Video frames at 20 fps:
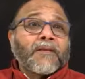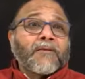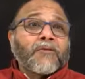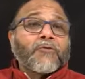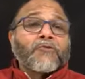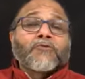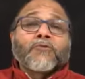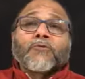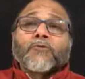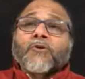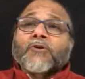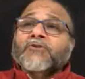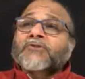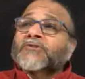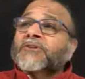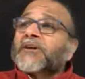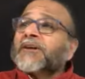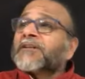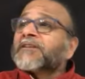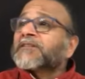You should not
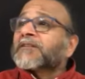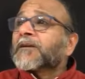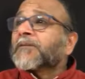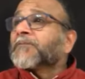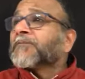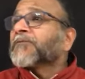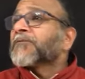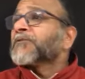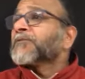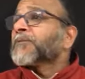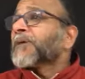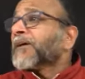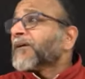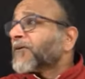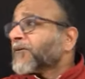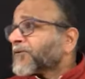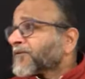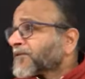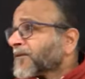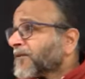study scriptures by
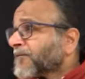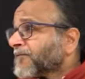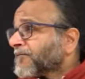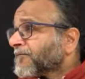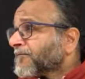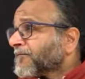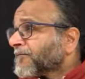yourself.